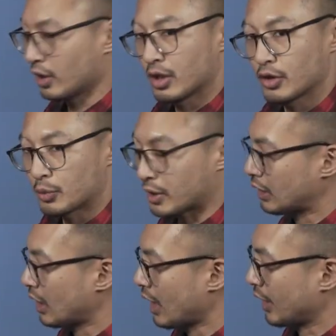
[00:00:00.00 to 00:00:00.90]
uh, the
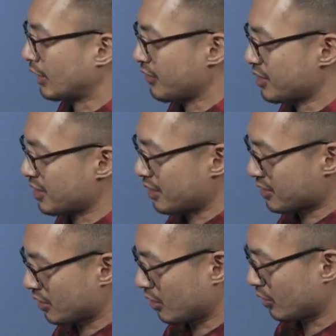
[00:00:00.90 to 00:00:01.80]
recline of the seat.
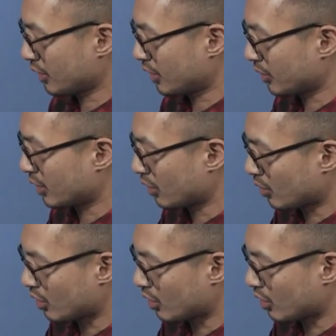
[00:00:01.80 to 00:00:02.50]
So here we go